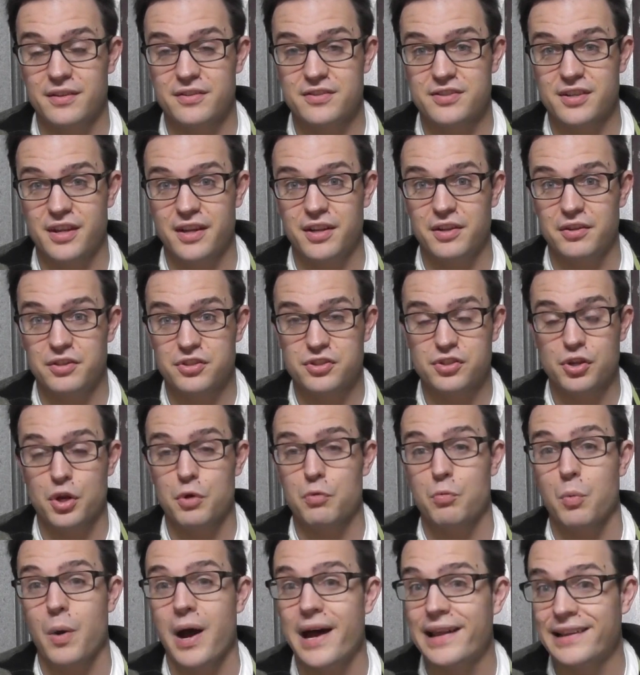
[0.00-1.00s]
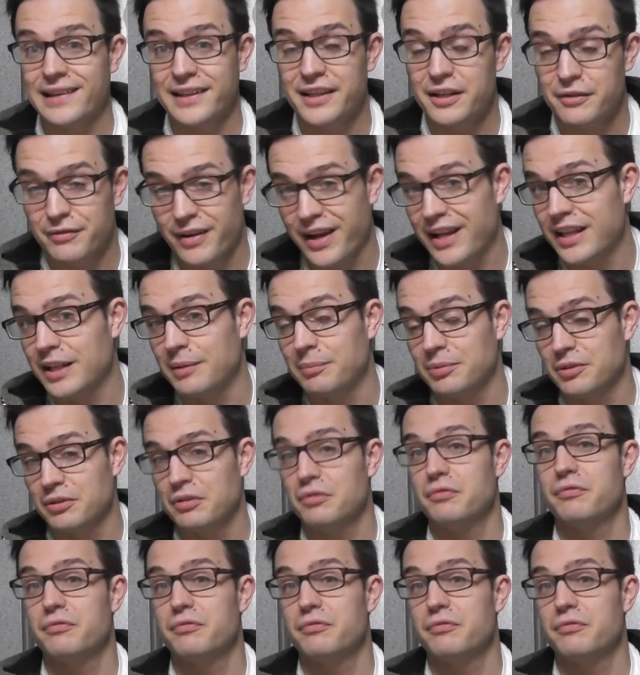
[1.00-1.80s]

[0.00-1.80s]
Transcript: that's so widely available,